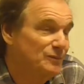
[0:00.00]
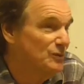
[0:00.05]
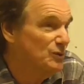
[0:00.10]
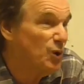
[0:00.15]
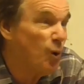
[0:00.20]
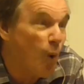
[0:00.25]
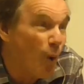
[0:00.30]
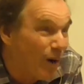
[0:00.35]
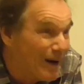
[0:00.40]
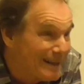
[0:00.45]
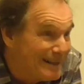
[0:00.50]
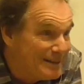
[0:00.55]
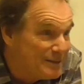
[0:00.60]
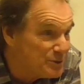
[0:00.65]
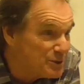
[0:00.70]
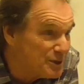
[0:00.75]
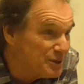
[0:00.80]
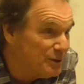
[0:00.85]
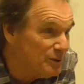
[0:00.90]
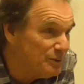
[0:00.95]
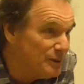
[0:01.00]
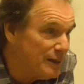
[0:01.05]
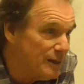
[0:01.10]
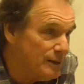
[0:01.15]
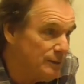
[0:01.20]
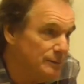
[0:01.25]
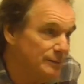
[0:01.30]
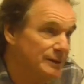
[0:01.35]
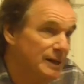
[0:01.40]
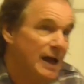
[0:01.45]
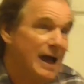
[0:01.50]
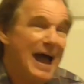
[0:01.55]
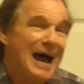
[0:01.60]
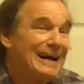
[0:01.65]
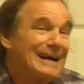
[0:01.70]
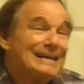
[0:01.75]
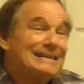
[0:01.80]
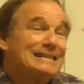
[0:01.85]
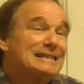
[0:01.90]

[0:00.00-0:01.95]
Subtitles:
20 years ago now, and I